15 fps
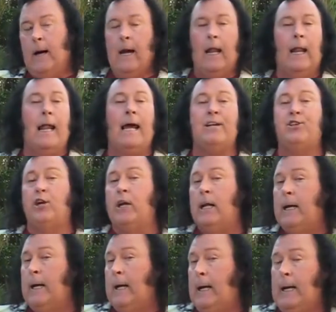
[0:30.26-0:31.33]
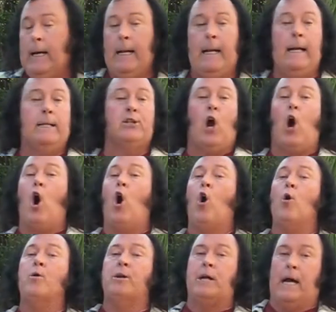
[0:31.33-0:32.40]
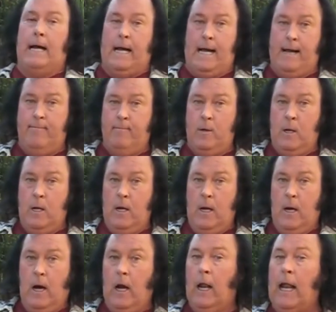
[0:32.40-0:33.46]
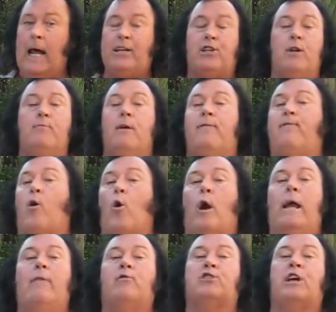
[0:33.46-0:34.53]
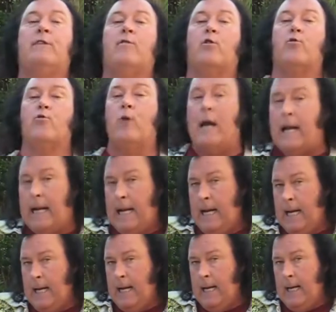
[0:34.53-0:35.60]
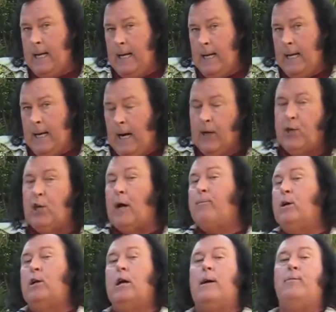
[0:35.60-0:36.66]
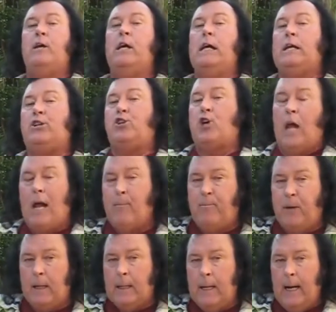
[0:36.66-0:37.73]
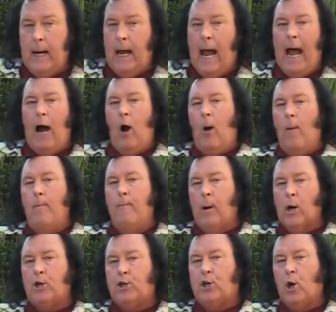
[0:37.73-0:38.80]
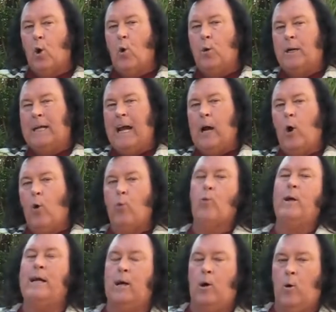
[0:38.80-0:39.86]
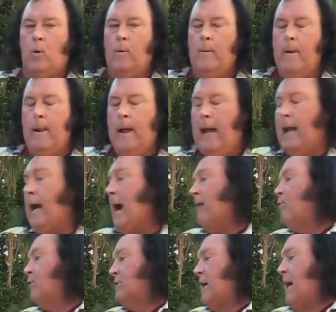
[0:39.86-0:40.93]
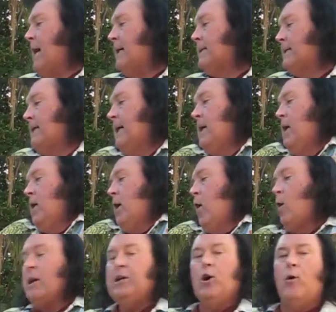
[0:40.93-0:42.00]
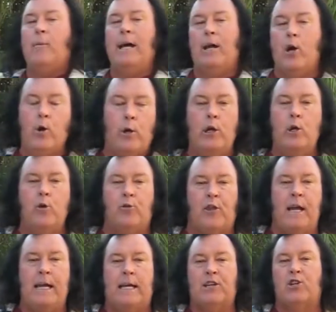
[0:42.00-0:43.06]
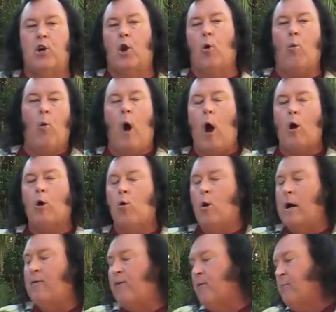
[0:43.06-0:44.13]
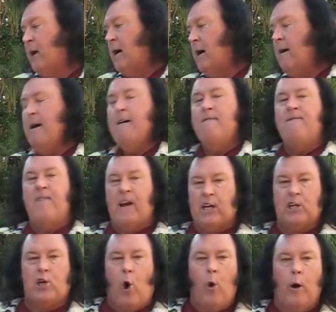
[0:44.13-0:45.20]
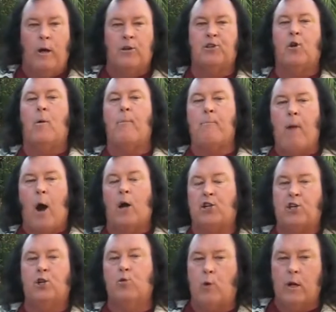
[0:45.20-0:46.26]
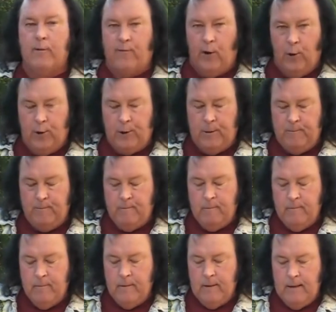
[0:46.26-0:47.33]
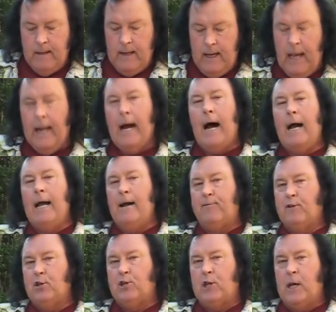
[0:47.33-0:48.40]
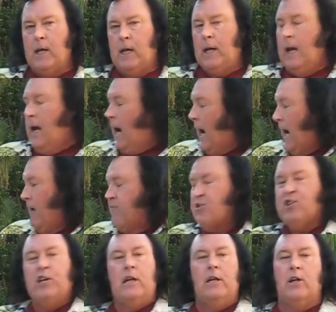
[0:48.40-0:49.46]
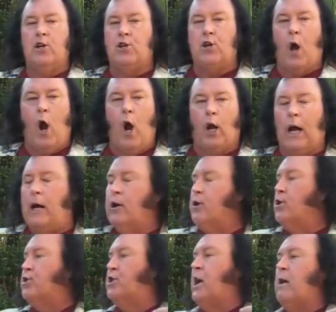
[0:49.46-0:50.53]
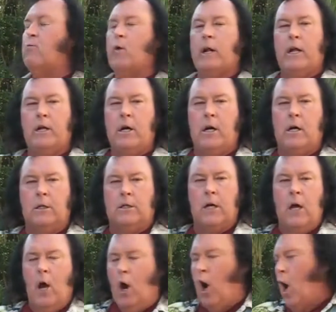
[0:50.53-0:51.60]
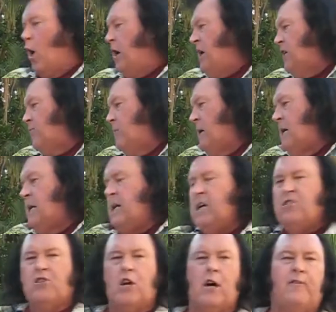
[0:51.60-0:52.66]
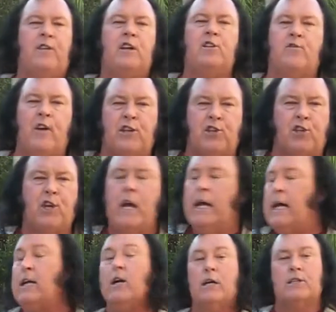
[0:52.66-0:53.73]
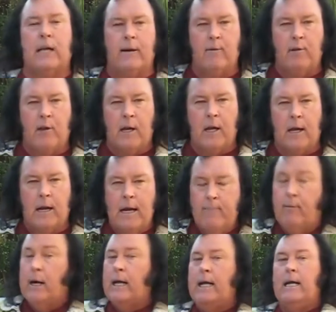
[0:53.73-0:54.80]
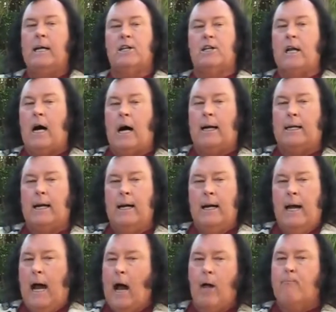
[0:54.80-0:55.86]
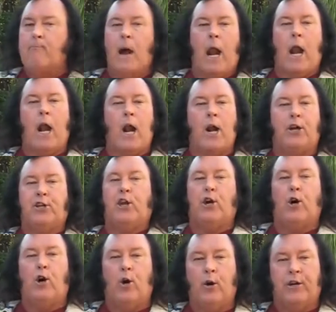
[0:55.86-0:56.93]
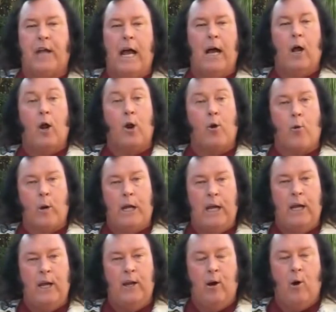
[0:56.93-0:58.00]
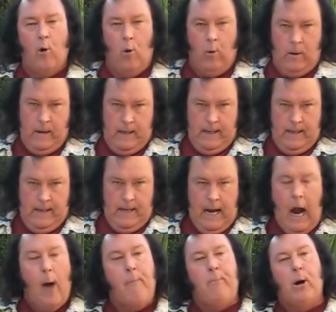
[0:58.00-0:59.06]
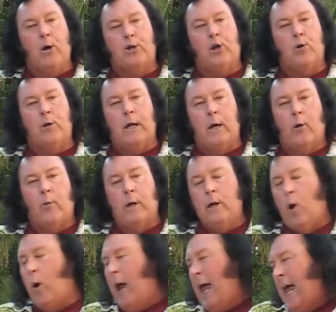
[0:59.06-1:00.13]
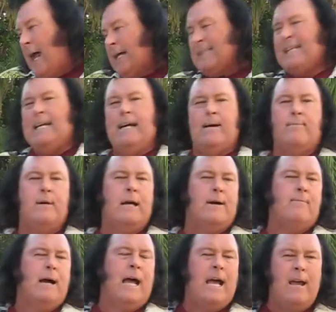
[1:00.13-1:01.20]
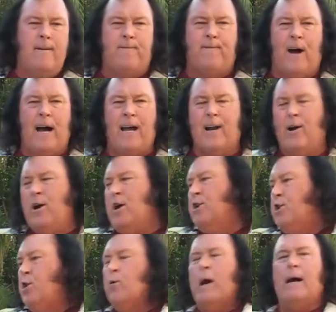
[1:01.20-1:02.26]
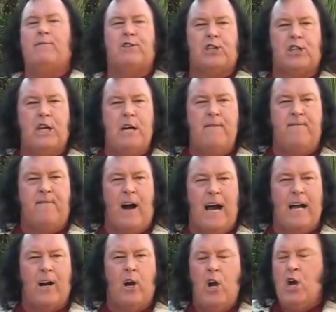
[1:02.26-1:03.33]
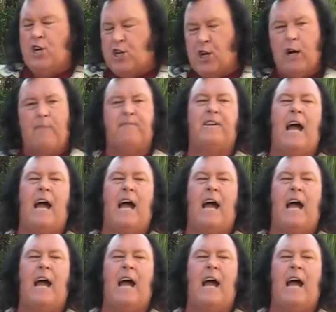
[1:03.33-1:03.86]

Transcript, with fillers: a legend in his own time a legend before he was even ready, a WWE champion, Alberto Del Rio. And I was asked, Honky Tonk Man, who do you think is going to walk away from there victorious on March the 21st? And I have to say, I've seen the shark. I understand what he does. Oh, he's mean, he's tough, he's vicious, he does everything. But he is not Alberto Del Rio. Alberto Del Rio MMA fighter, UFC fighter, tough